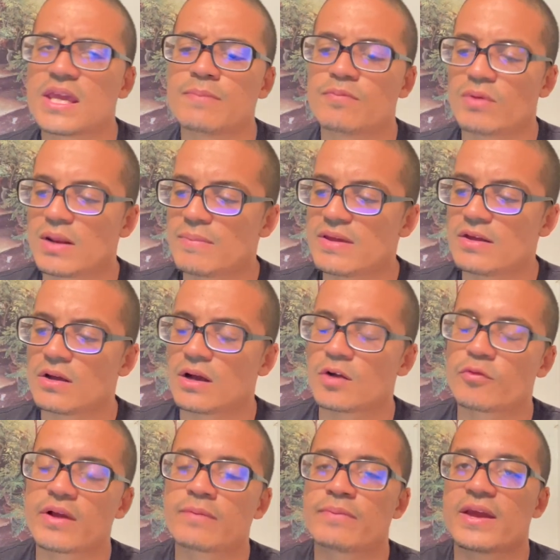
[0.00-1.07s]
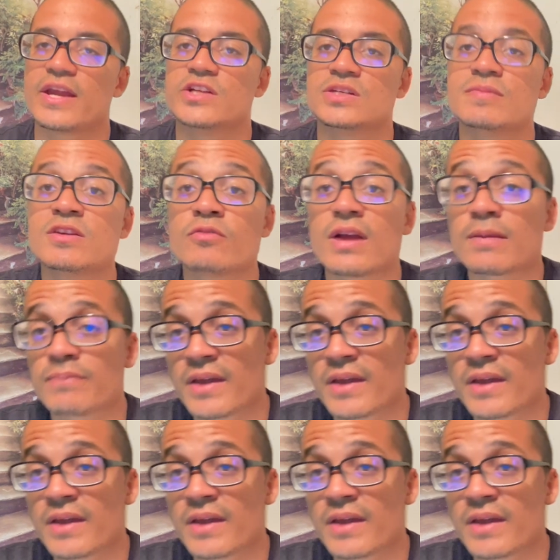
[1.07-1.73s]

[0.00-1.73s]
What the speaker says: He beat Greg